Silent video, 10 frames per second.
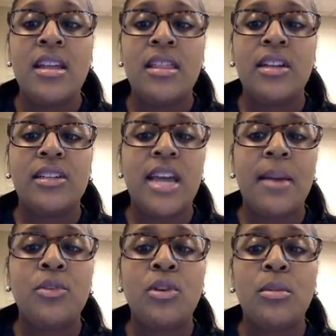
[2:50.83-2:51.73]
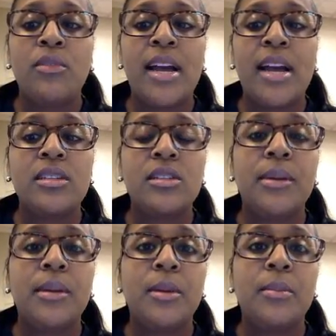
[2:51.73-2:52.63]
there's abnormal vascular
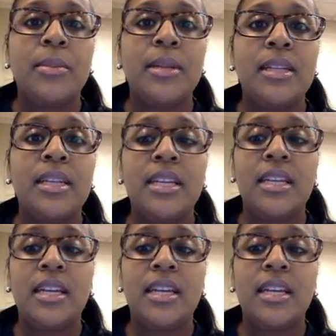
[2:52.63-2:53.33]
permeability.